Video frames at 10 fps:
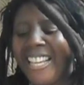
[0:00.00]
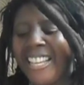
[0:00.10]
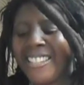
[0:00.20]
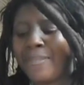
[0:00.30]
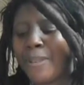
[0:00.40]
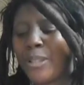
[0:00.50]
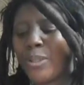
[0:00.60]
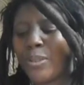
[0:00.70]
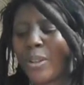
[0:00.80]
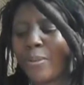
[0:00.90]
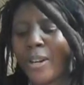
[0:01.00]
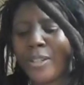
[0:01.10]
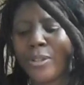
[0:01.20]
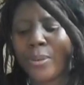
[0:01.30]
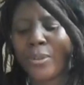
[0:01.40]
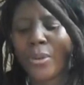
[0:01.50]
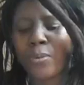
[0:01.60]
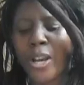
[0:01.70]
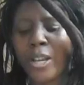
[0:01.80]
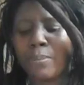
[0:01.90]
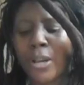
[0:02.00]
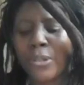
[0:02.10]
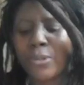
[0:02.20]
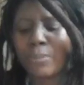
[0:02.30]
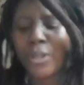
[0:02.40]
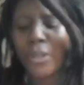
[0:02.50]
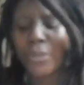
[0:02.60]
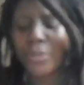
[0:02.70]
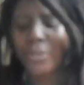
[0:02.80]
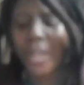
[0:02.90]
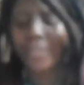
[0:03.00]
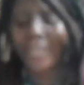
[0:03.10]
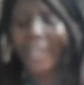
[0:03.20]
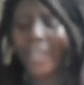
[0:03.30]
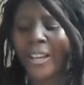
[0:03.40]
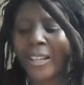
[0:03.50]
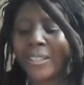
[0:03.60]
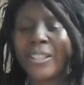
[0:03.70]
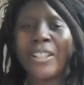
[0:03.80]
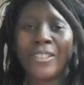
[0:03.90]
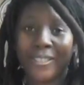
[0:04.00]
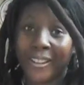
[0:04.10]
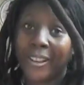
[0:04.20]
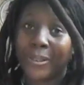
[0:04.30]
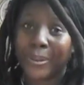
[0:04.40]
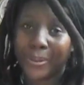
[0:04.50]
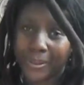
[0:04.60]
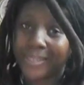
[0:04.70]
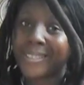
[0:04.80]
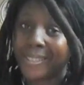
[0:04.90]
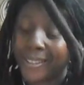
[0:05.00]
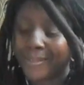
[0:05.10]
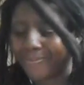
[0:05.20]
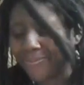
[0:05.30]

It's amazing that a reindeer with a red mushroom nose is at the head, leading the others, isn't it?